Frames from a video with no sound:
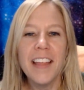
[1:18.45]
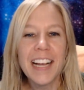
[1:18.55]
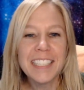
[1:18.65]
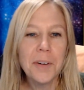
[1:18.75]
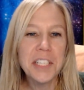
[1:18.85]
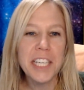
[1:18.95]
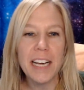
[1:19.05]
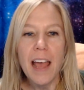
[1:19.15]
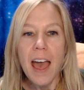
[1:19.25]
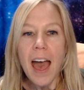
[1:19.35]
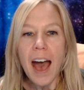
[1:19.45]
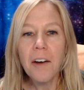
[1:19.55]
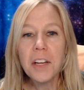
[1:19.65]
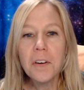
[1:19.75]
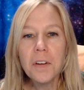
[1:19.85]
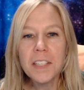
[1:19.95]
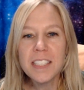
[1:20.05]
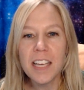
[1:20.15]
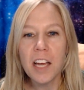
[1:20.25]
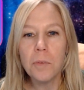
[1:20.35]
Next question. How do you know the
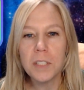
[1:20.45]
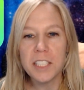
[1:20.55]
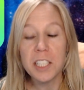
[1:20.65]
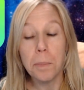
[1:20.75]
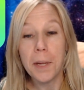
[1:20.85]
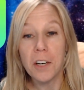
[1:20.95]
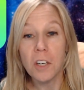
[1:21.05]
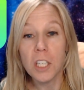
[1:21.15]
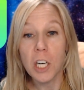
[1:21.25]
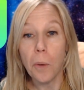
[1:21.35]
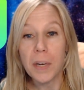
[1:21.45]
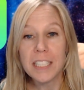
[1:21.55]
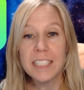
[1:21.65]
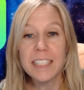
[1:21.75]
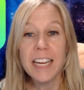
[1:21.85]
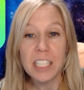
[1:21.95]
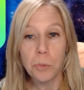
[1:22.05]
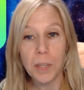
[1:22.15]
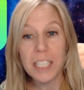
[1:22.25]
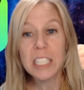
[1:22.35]
sun will disappear or go
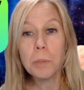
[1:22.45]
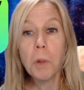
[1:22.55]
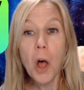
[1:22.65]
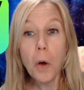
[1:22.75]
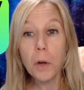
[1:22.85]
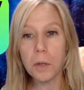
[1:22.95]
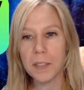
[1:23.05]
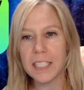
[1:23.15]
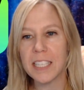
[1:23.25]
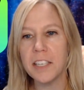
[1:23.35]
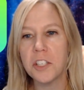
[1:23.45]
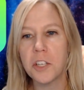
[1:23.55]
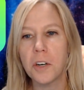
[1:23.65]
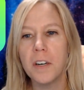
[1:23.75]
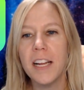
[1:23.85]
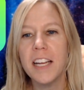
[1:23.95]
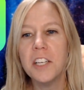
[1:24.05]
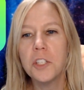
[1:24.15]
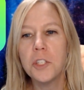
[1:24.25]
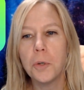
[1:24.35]
extinct? Will it explode, or will the sun turn
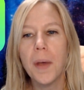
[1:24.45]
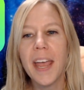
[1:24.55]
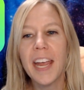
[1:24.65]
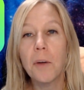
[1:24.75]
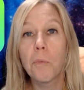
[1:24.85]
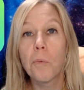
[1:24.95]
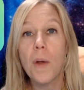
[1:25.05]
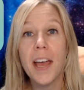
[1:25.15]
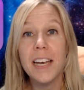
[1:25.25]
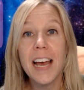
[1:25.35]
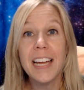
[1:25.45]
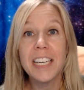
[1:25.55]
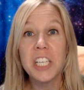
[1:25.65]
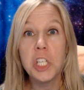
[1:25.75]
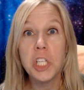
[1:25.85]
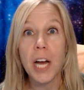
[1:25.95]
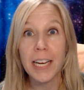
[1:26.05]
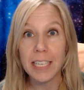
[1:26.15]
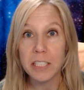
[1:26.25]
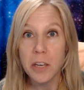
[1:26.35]
into a red
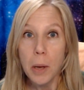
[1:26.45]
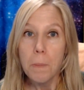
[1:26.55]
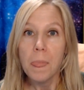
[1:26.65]
giant?